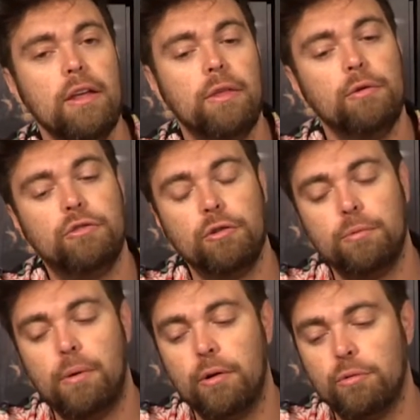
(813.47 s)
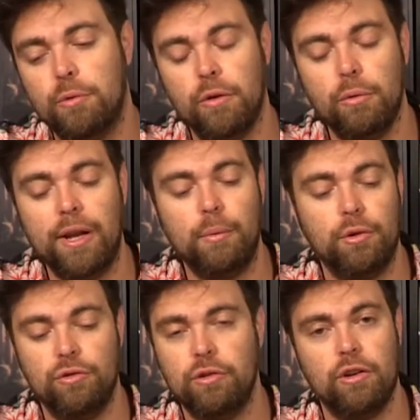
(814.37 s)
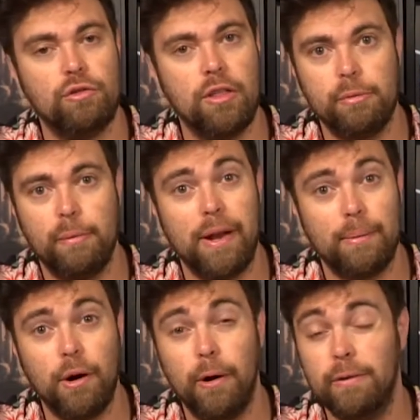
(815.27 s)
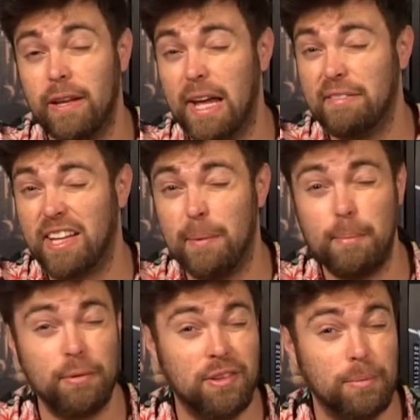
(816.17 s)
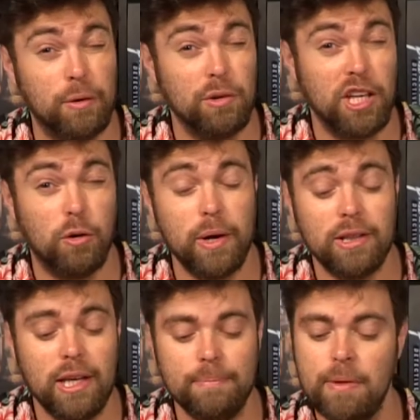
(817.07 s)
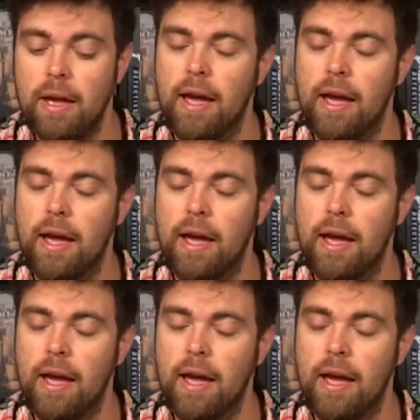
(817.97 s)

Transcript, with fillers: There's certain parts where in the arena where you're just going to draw three random cards and have to come up with something really quickly,